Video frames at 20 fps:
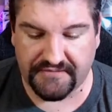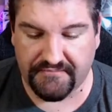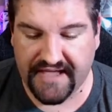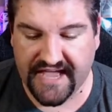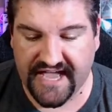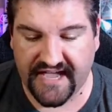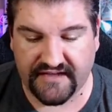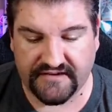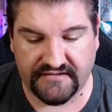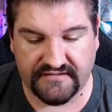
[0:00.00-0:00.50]

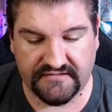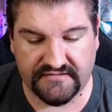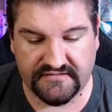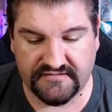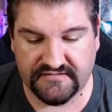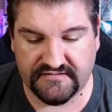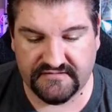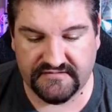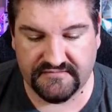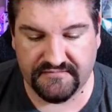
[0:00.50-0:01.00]
bad
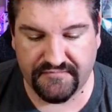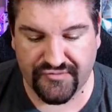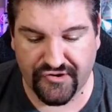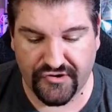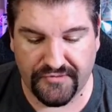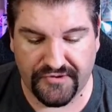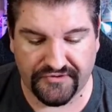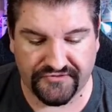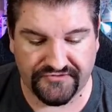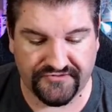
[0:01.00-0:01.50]

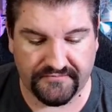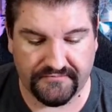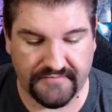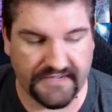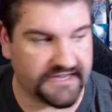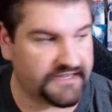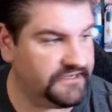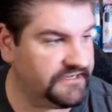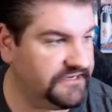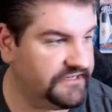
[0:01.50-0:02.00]
promos.
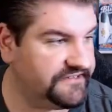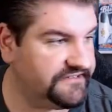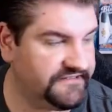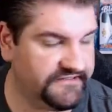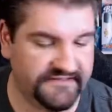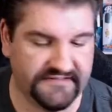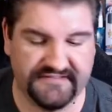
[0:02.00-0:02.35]
My goodness.